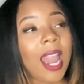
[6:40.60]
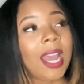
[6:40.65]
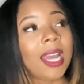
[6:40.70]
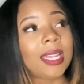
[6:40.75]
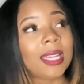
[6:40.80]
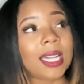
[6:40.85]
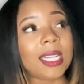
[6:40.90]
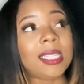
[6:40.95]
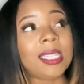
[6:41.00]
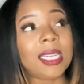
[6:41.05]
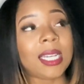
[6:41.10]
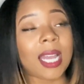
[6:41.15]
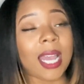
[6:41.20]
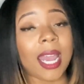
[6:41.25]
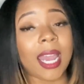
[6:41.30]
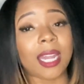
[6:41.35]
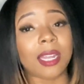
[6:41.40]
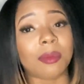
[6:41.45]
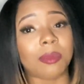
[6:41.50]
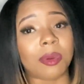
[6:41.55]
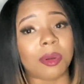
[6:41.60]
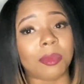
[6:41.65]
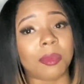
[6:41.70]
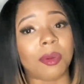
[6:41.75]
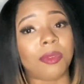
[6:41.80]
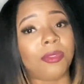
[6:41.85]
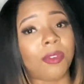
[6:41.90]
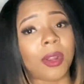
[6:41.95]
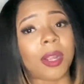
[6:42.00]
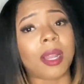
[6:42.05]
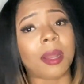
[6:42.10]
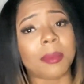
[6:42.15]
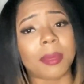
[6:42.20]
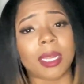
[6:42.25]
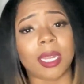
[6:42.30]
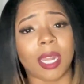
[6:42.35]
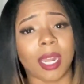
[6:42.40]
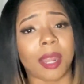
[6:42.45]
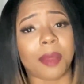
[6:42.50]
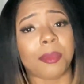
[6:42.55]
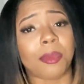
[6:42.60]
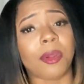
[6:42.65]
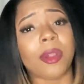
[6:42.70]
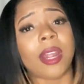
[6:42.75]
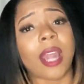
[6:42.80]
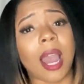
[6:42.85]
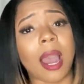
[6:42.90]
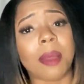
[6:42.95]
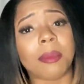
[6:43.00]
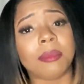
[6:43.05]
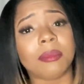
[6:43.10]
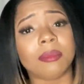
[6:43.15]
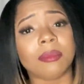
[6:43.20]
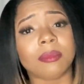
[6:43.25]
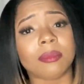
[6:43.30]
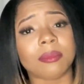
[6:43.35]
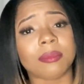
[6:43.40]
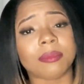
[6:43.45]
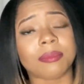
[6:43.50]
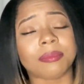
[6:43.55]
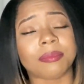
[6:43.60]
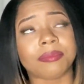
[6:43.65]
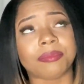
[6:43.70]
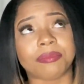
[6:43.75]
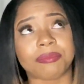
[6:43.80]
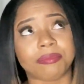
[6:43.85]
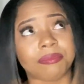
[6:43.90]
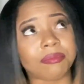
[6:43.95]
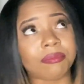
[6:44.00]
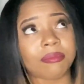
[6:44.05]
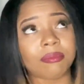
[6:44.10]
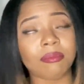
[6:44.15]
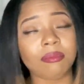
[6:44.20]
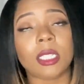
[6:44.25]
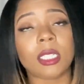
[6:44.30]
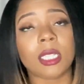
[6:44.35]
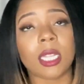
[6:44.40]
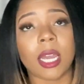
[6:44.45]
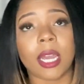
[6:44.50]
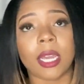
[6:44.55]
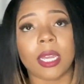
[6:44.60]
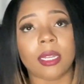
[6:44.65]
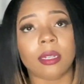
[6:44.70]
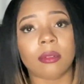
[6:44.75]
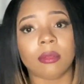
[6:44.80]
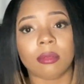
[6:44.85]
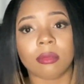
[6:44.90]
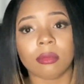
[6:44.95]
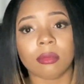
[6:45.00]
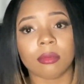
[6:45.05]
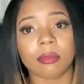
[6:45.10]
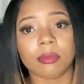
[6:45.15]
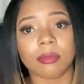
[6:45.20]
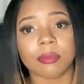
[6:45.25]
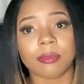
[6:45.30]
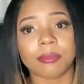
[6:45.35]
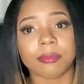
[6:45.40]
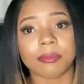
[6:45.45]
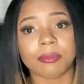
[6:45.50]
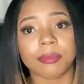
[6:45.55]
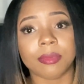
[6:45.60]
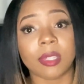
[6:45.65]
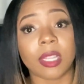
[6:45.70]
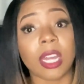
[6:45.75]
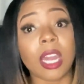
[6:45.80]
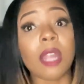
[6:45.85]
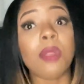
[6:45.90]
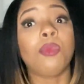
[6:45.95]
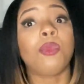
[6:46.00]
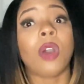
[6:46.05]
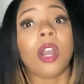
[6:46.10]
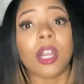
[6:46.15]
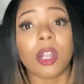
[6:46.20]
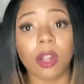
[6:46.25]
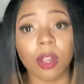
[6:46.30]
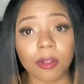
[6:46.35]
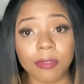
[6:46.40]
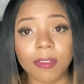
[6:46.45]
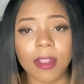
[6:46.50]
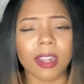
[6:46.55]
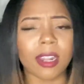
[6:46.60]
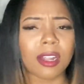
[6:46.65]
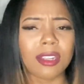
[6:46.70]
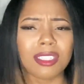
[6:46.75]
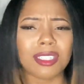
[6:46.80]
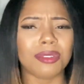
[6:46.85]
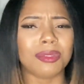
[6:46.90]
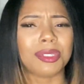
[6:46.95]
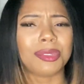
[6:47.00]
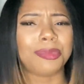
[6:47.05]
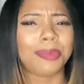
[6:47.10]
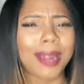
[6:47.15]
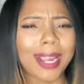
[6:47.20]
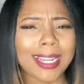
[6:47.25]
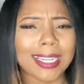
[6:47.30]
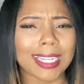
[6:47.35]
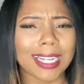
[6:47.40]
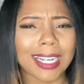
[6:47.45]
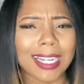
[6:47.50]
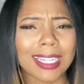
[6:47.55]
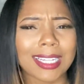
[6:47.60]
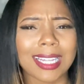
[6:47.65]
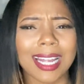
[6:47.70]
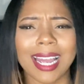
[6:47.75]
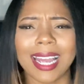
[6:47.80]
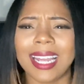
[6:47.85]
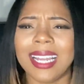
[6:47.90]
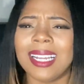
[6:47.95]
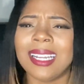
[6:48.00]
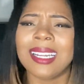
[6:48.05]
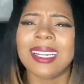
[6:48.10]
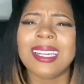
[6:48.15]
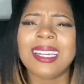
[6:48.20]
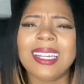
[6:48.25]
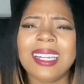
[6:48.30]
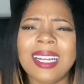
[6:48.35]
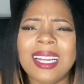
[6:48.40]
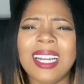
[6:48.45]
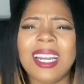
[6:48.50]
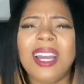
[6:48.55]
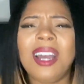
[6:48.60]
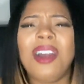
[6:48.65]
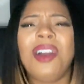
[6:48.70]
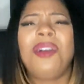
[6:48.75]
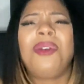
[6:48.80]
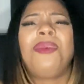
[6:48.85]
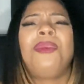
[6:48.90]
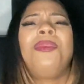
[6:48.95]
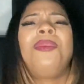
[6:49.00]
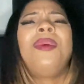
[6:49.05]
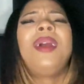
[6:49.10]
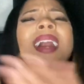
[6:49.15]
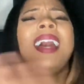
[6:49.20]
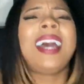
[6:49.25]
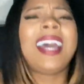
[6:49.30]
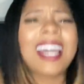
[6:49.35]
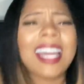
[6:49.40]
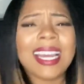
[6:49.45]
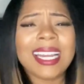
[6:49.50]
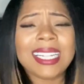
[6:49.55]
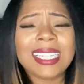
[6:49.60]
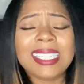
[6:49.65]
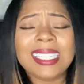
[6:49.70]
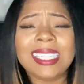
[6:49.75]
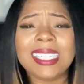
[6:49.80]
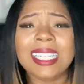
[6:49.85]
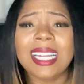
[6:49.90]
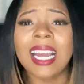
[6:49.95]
They took an edible before coming to their pre-op. It's like... Then one girl found out she was pregnant. Like, what?